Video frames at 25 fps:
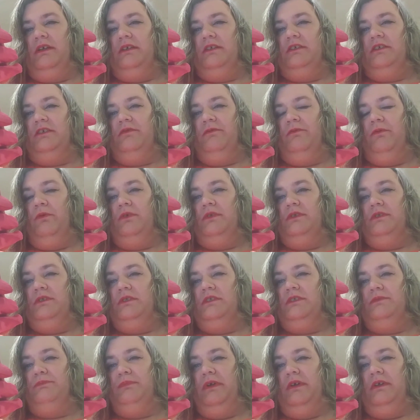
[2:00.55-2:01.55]
and is forced to
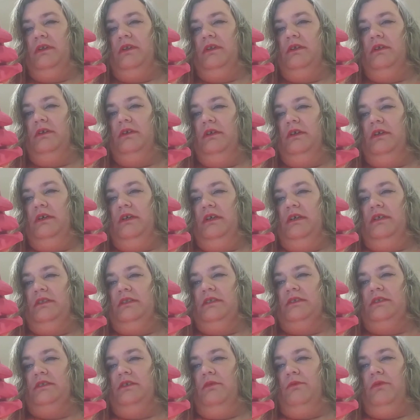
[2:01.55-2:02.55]
spend
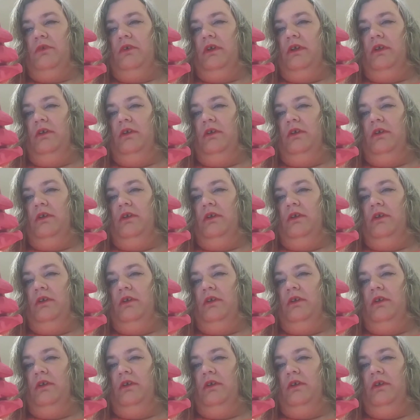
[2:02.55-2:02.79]
the summer at